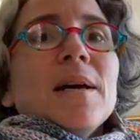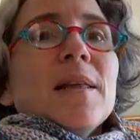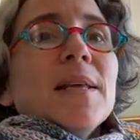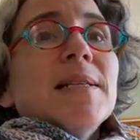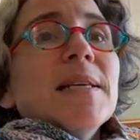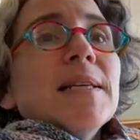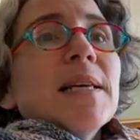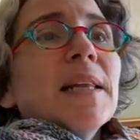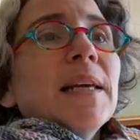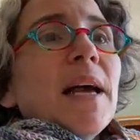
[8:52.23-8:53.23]
The
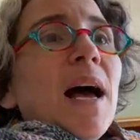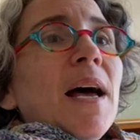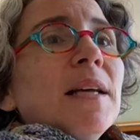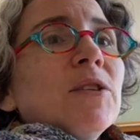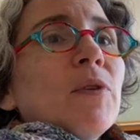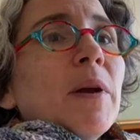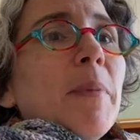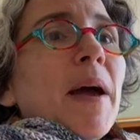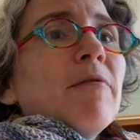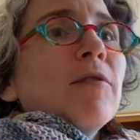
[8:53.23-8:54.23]
sixth Aliyah is
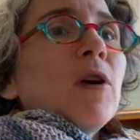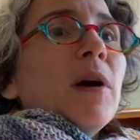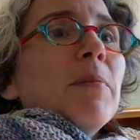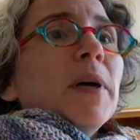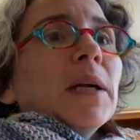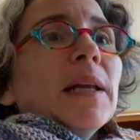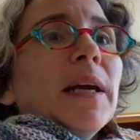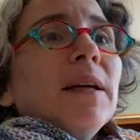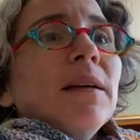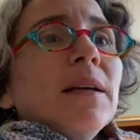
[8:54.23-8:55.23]
read by Flora
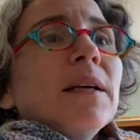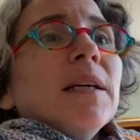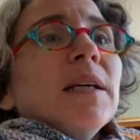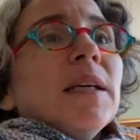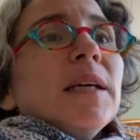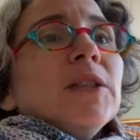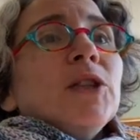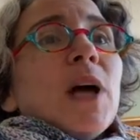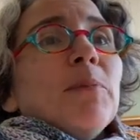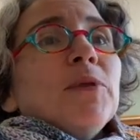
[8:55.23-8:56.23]
Berklin,
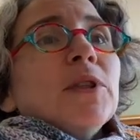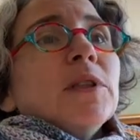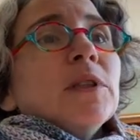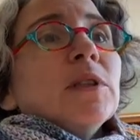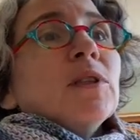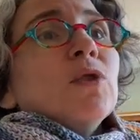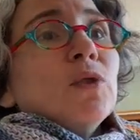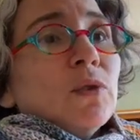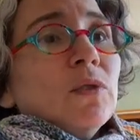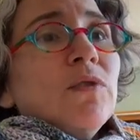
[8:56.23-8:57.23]
chapter
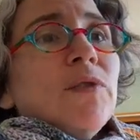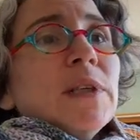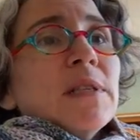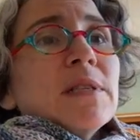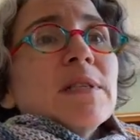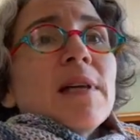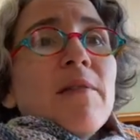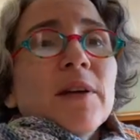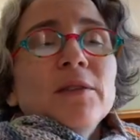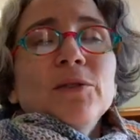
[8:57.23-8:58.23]
2, verses
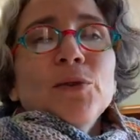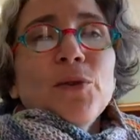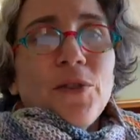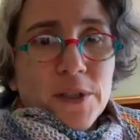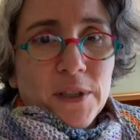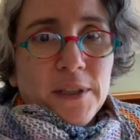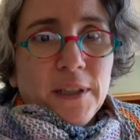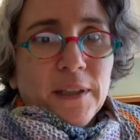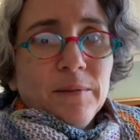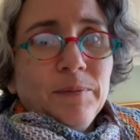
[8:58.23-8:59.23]
7 to
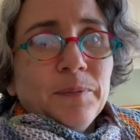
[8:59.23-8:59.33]
13.